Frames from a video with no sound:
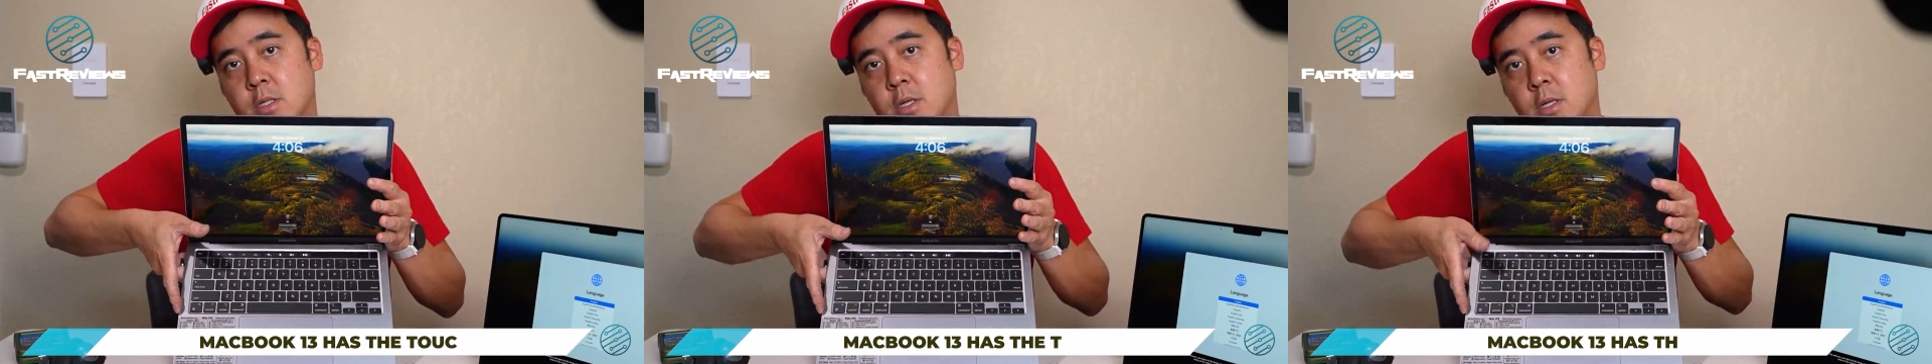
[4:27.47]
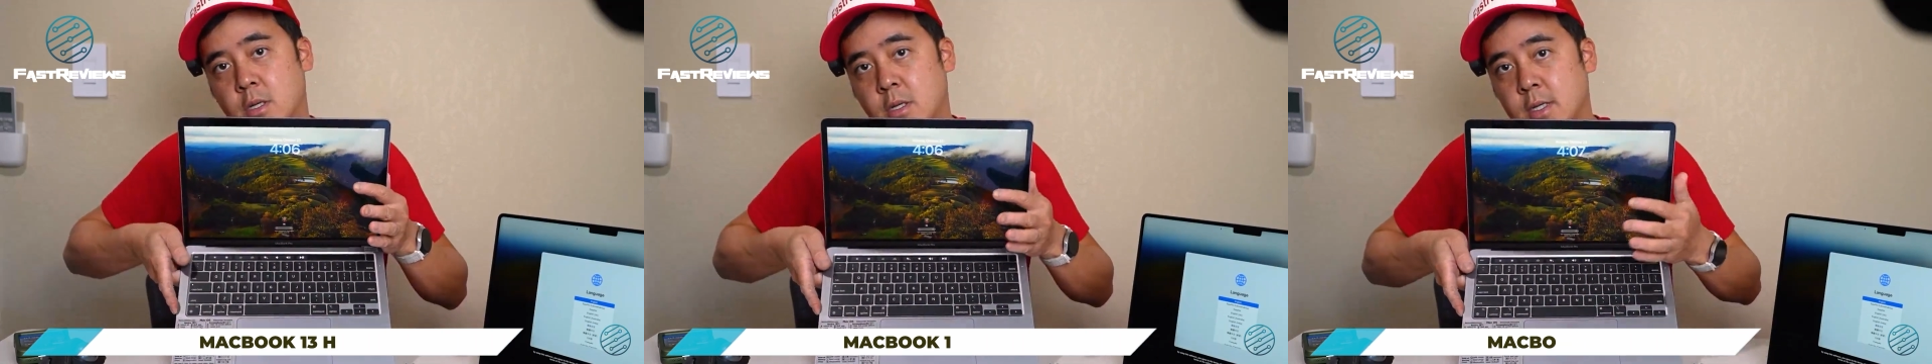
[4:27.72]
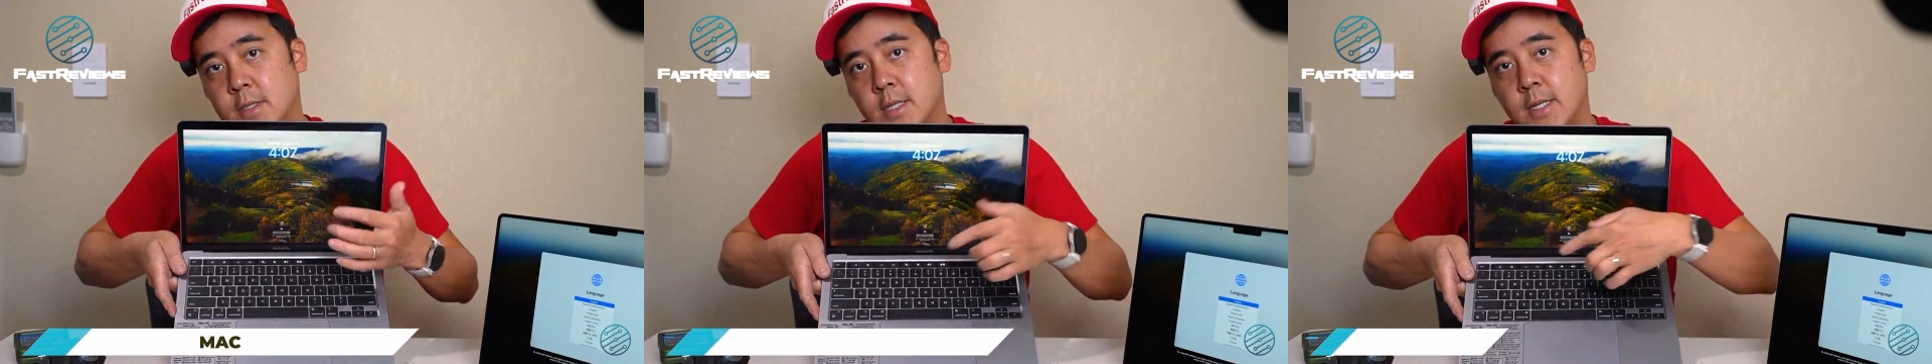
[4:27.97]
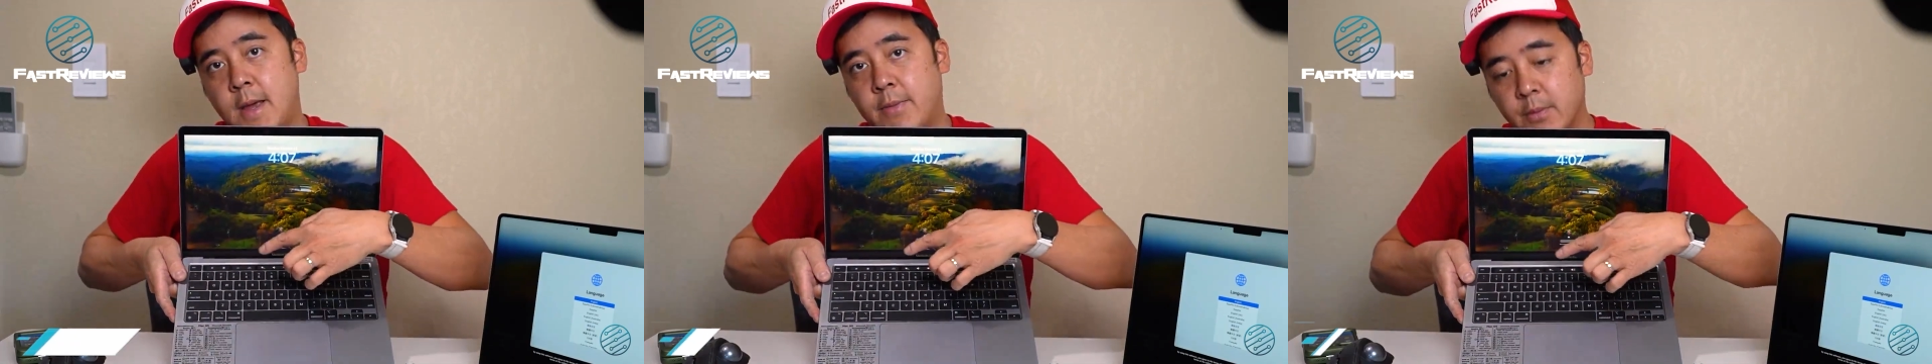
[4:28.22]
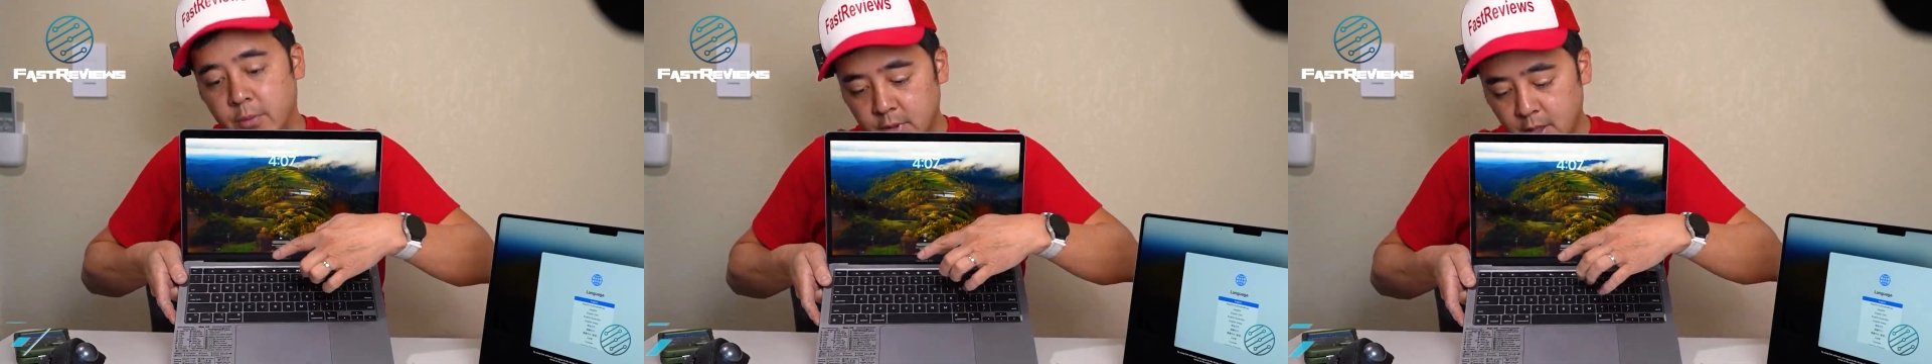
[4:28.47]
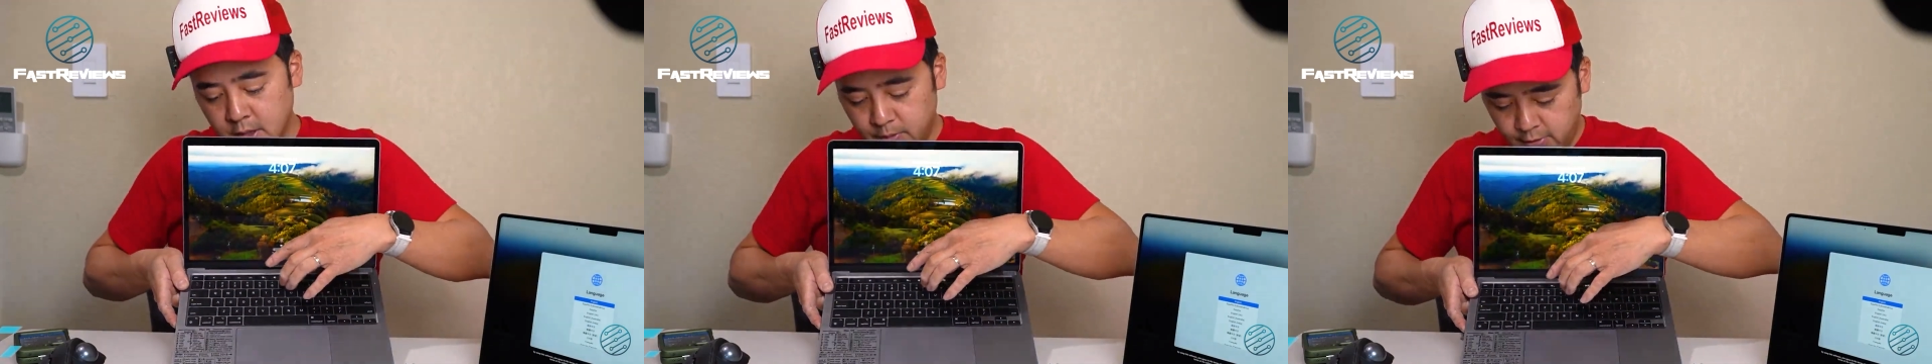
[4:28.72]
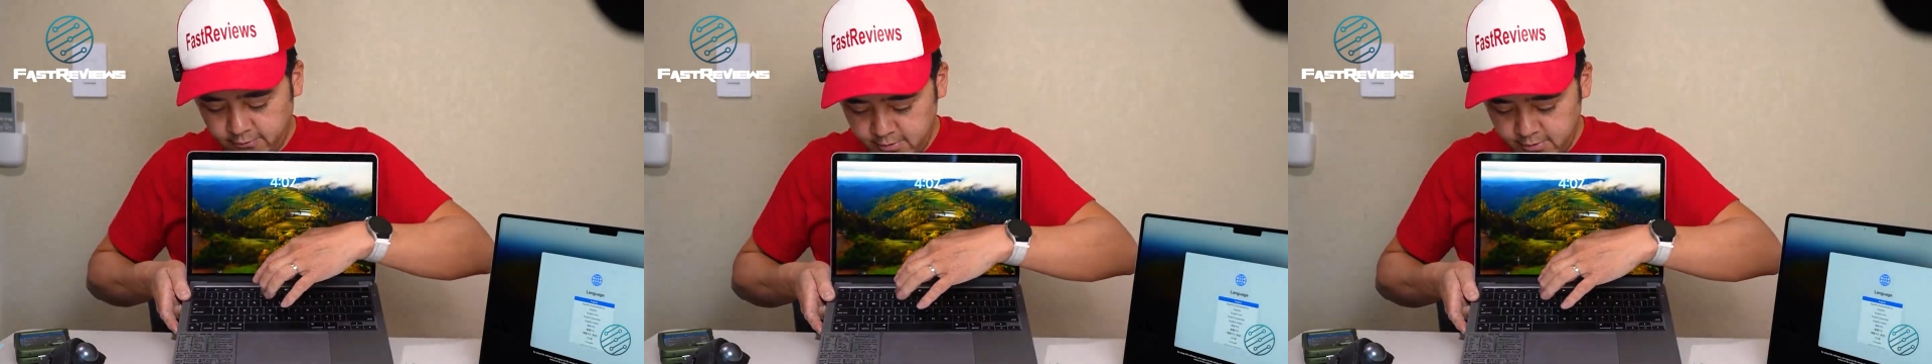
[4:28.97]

is an adaptable touch bar